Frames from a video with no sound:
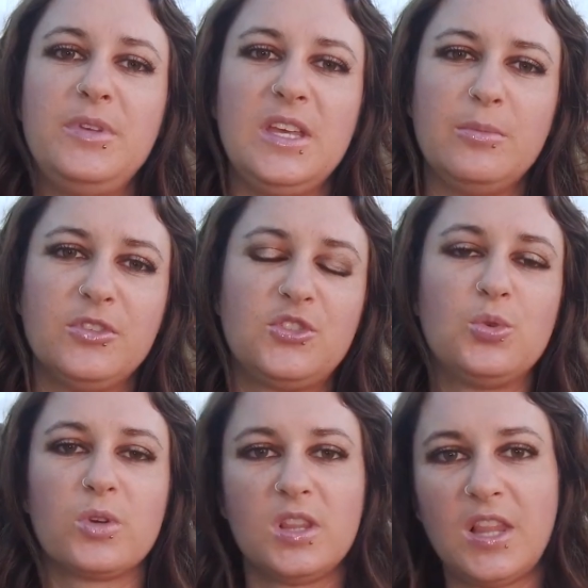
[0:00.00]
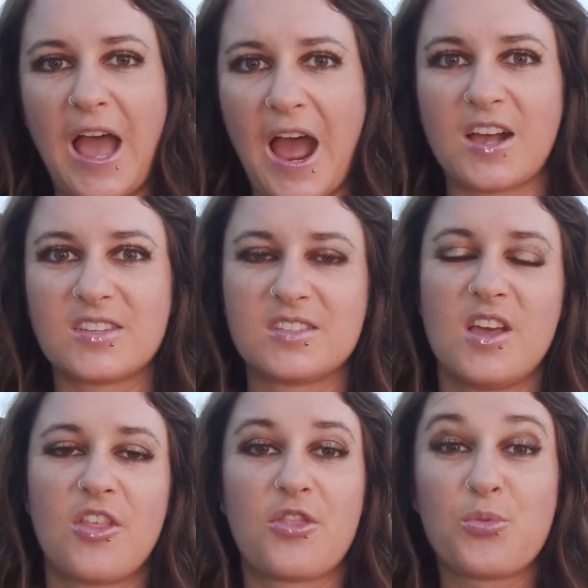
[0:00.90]
be able to relax
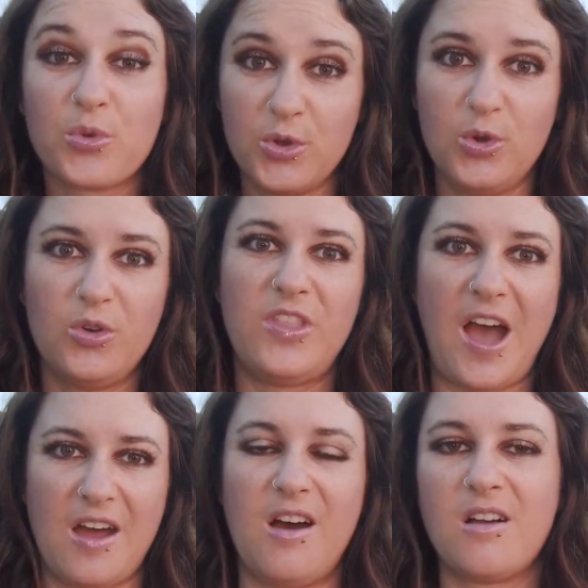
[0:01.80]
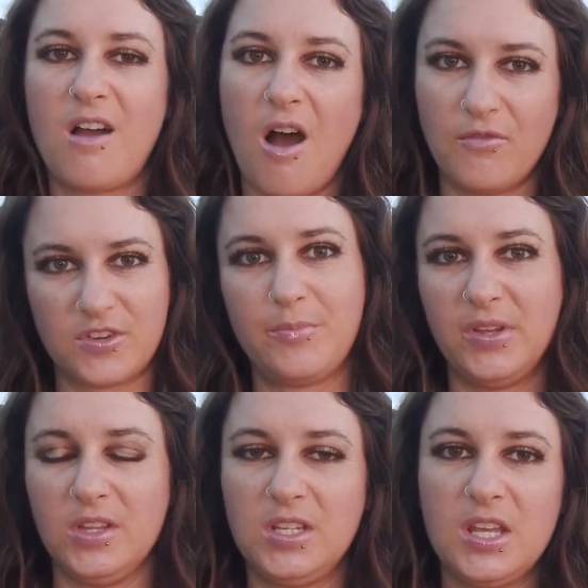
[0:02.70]
through that
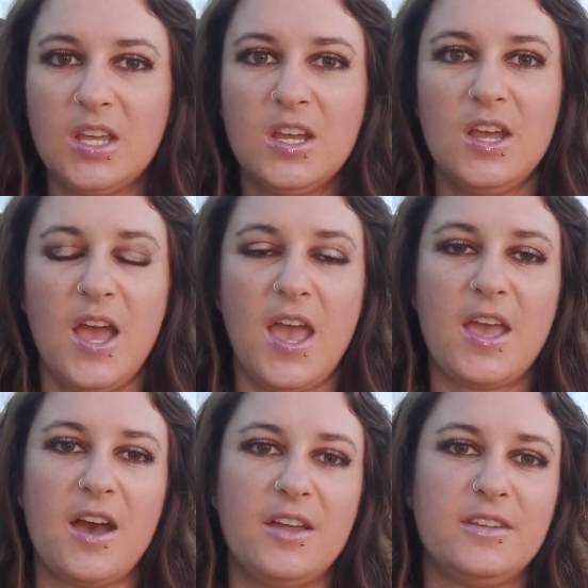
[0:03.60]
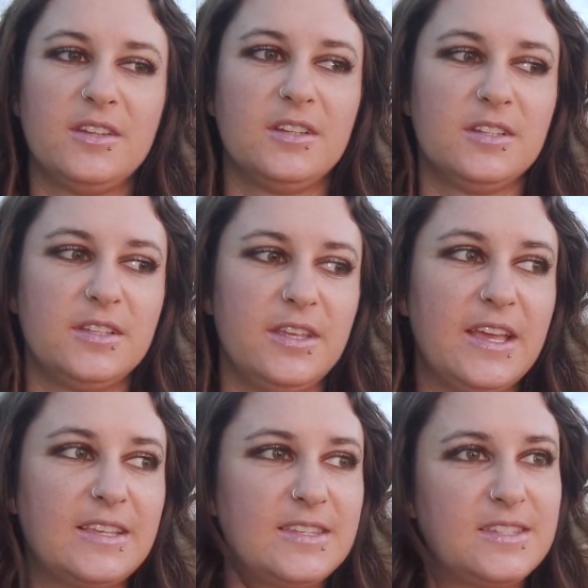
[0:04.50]
uncomfortability and
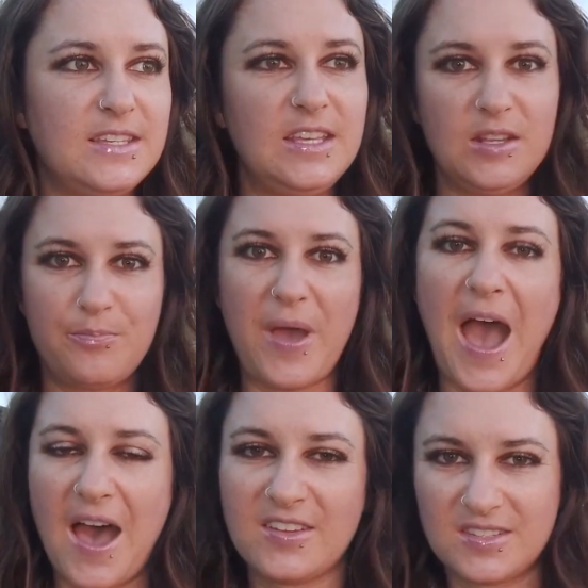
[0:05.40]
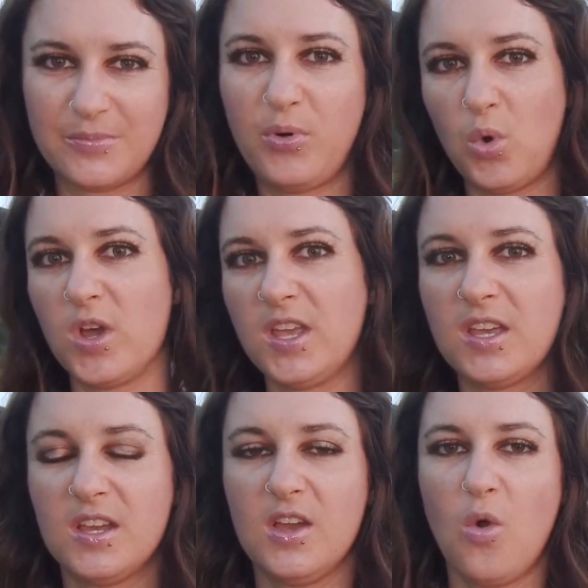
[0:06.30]
exceed past the
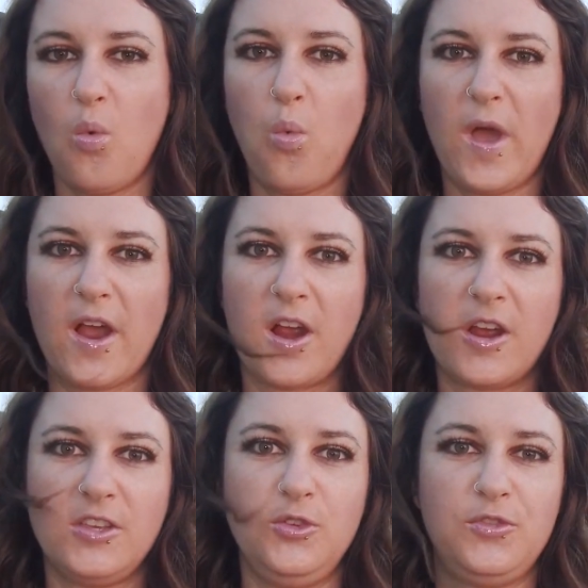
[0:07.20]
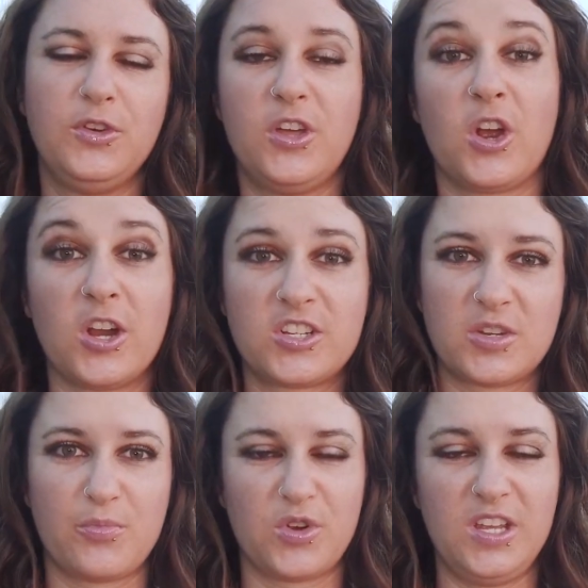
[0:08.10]
point where you feel the urge
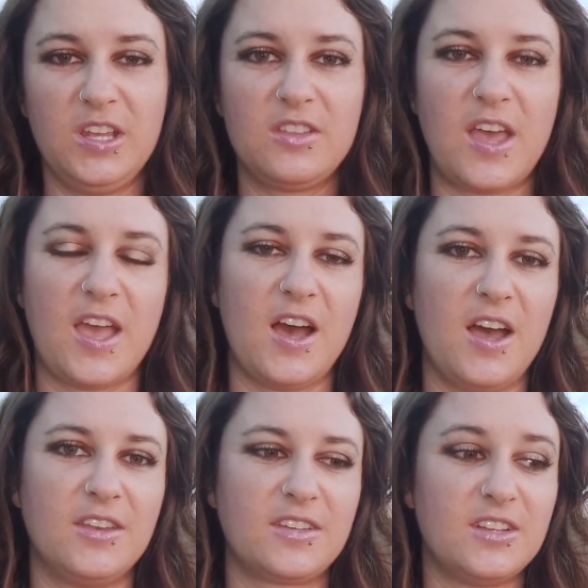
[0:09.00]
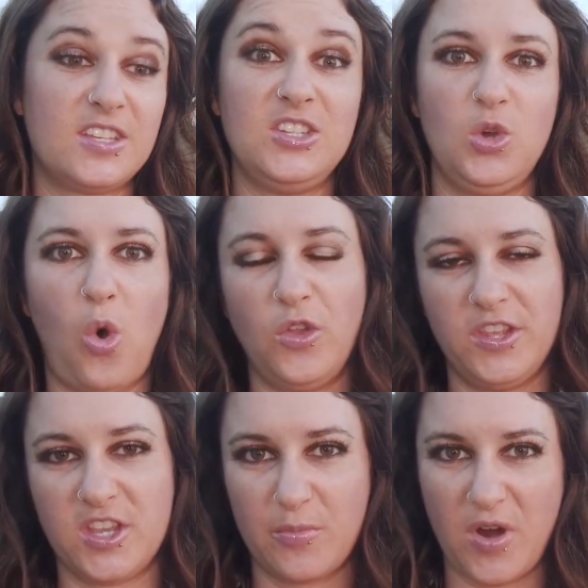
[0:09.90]
to breathe and continue
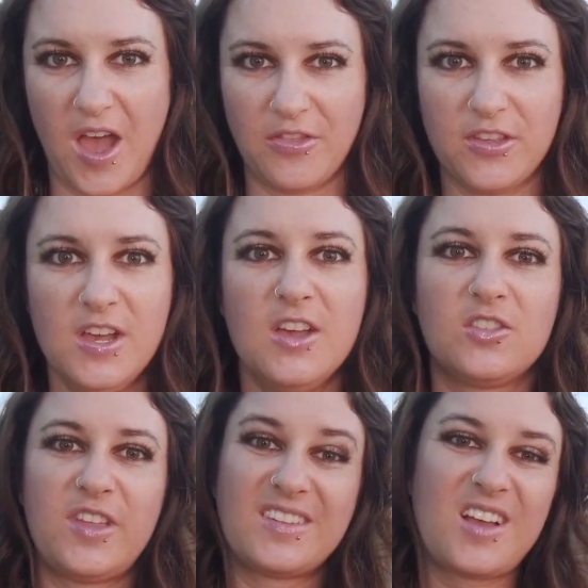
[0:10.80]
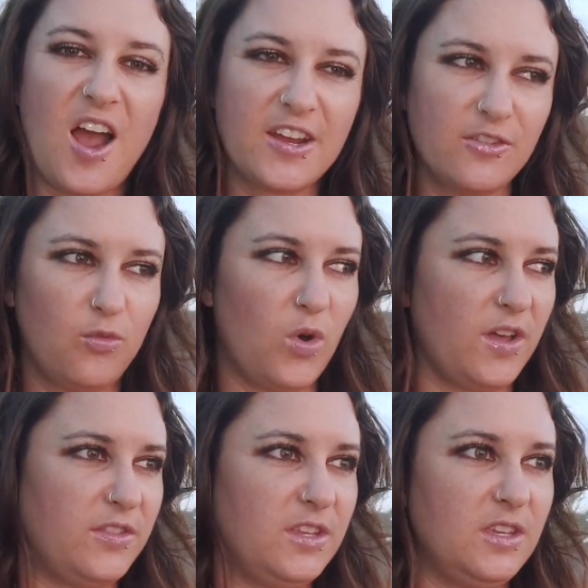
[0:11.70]
holding your breath. So that's kind of
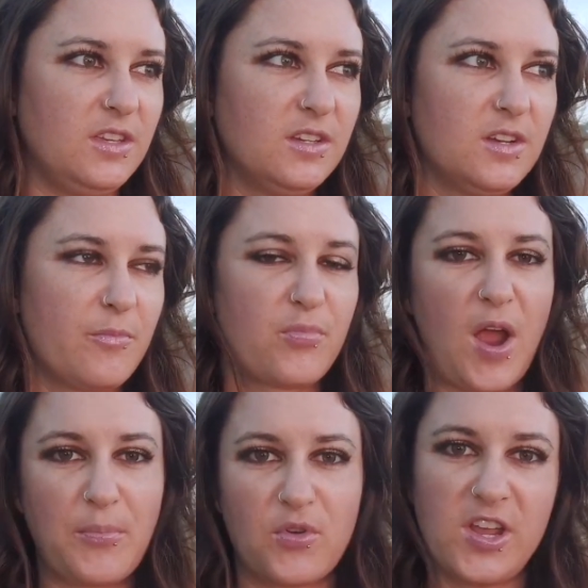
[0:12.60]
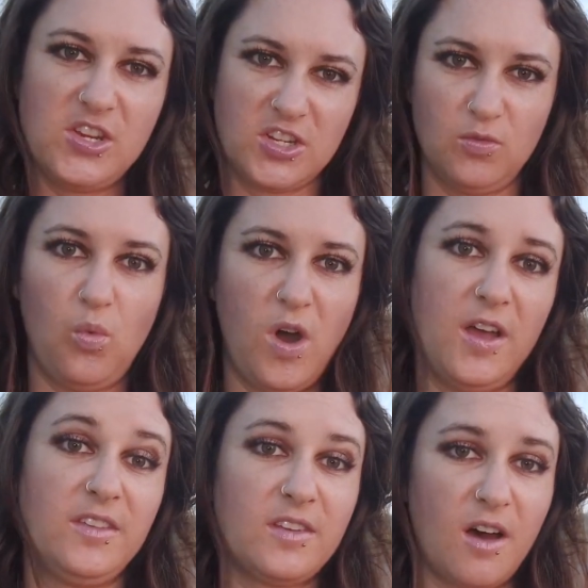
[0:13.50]
what the preparation
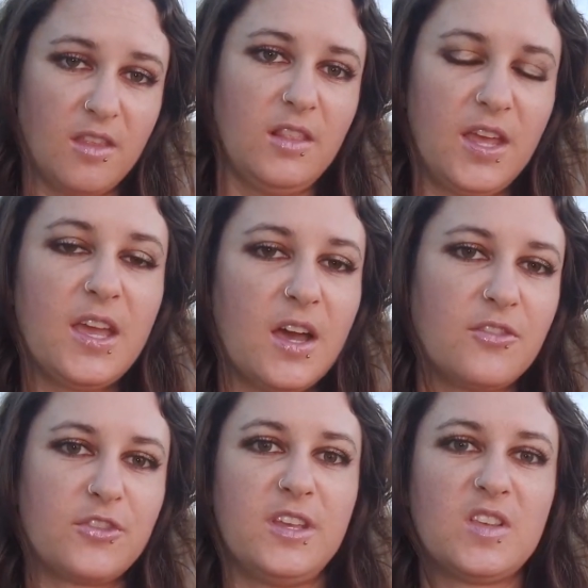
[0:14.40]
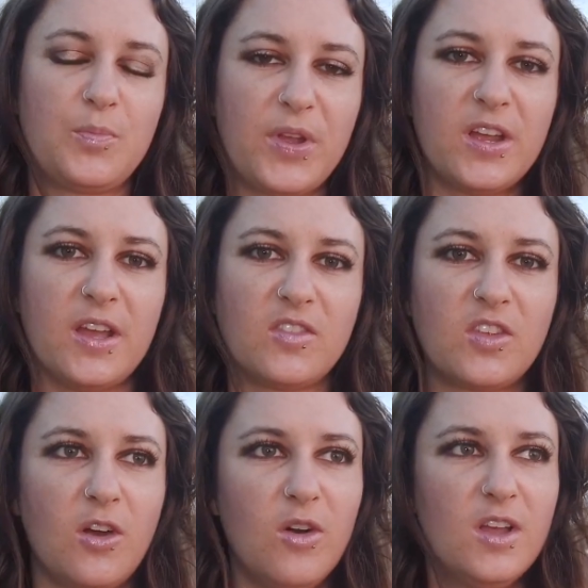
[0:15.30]
was on land for the experience.
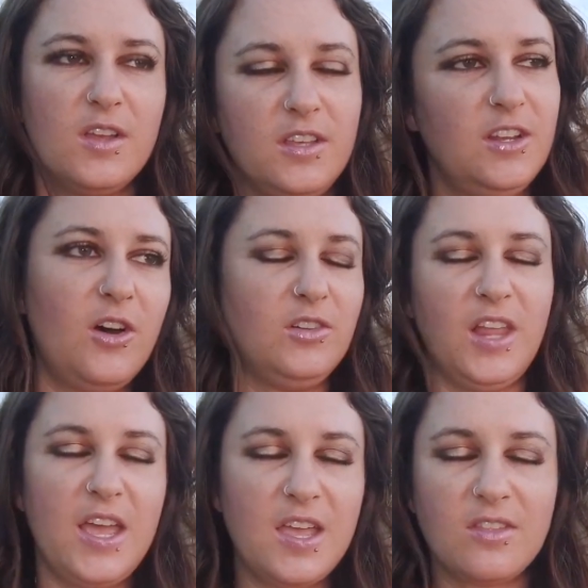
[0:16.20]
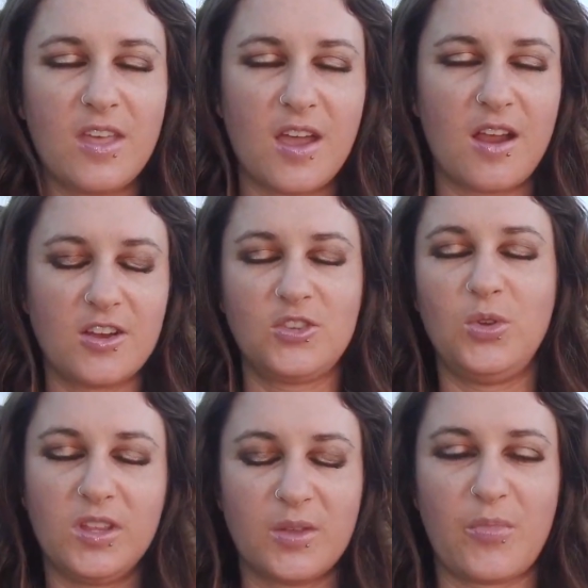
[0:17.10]
So, laying there
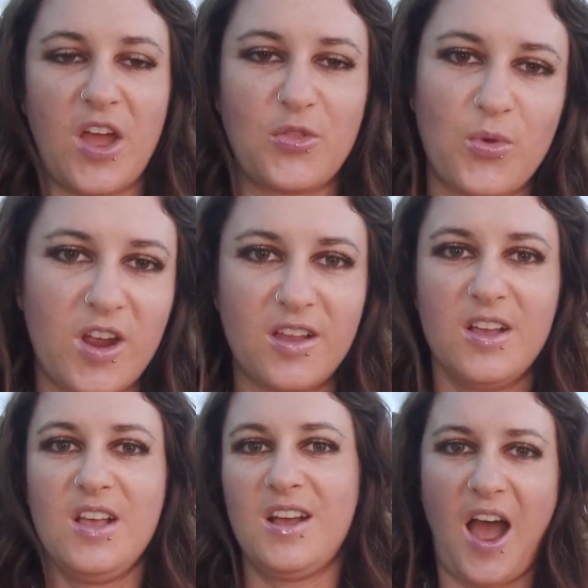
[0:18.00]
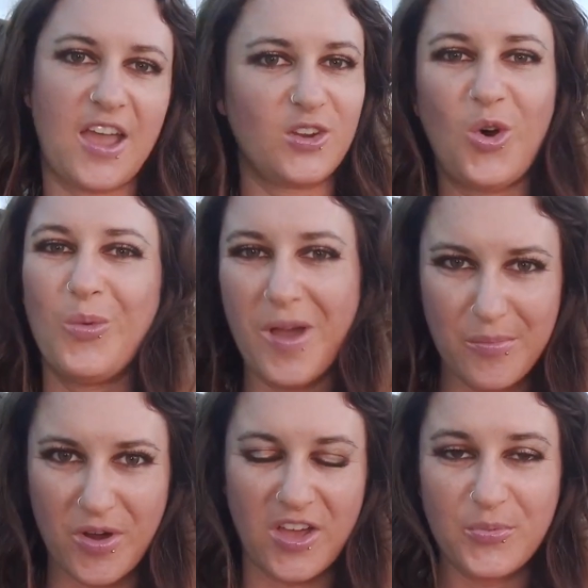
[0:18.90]
doing the breath work, I could hold my
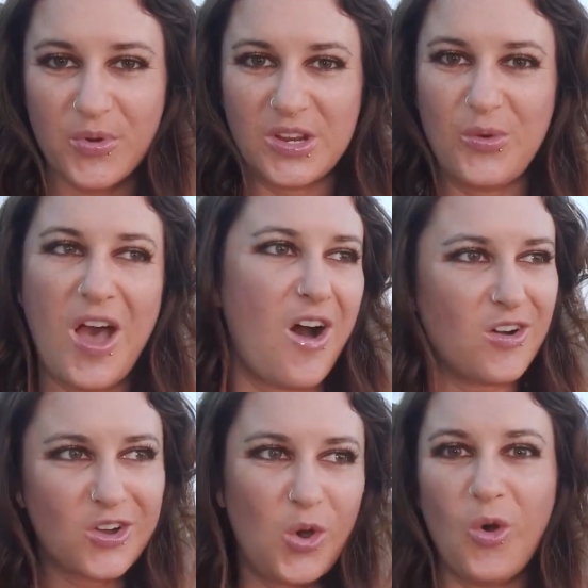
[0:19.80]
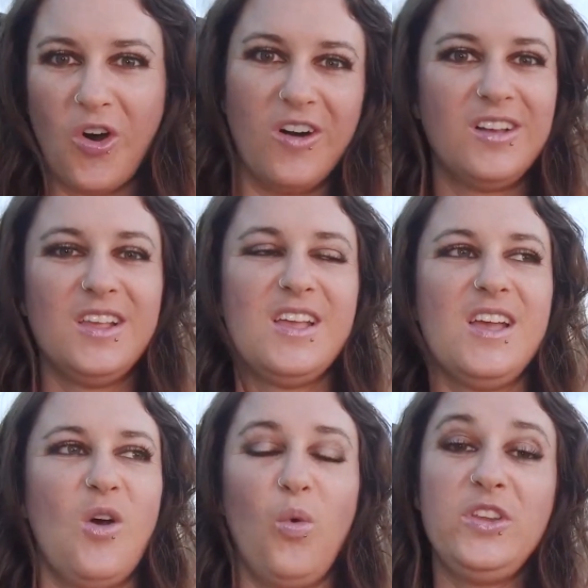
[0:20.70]
breath pretty well. Cool.
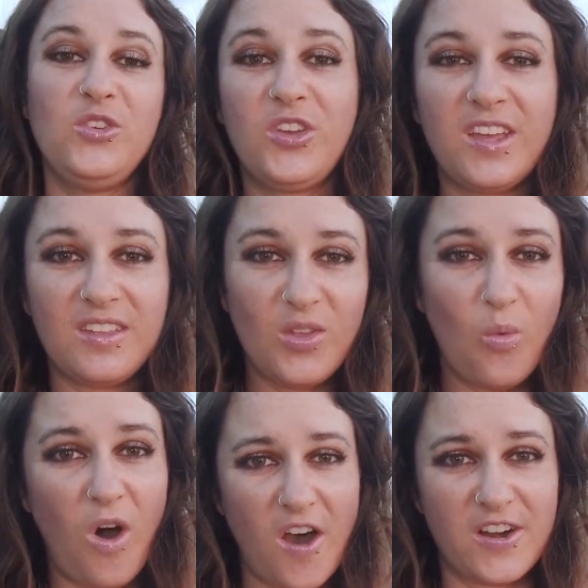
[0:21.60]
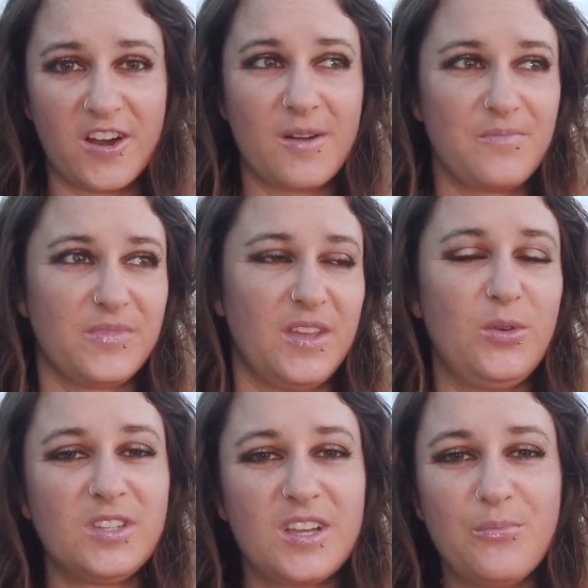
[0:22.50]
When you get in the water, it
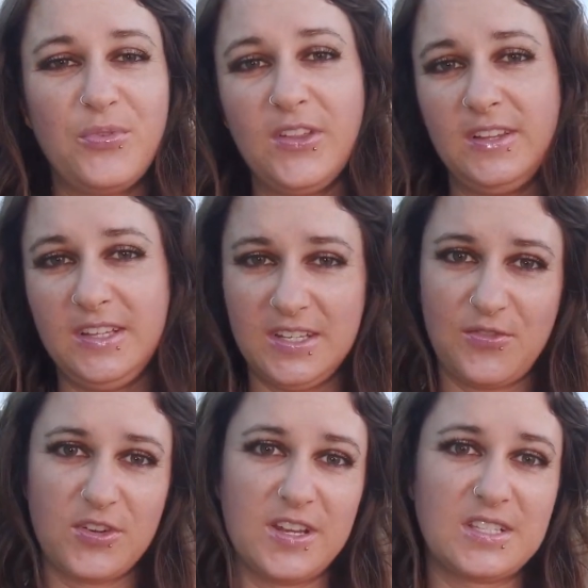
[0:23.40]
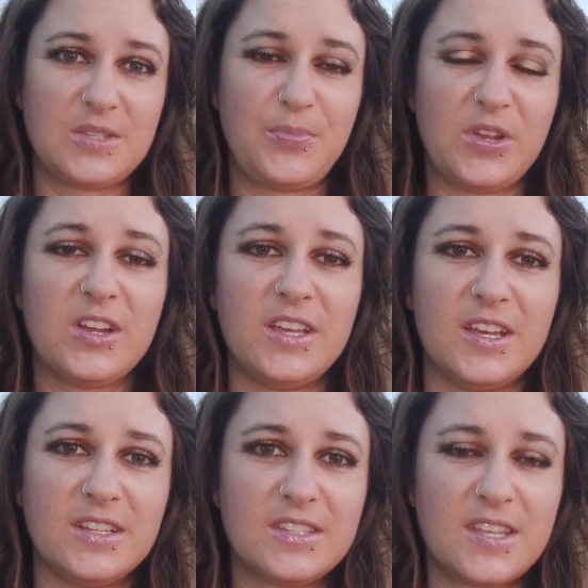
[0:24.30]
was a completely different
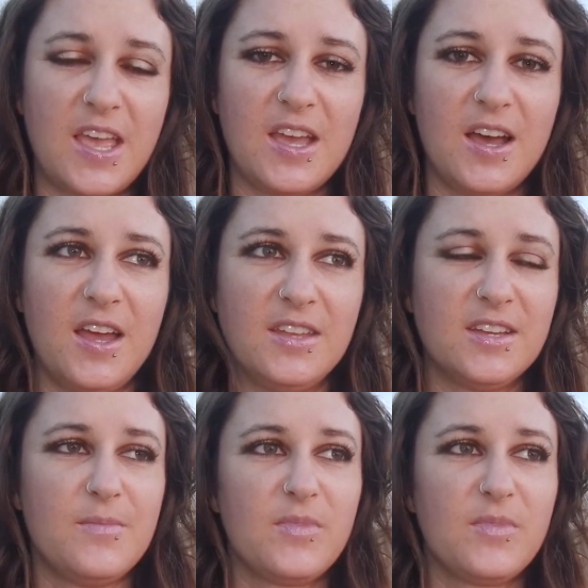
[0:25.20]
experience. And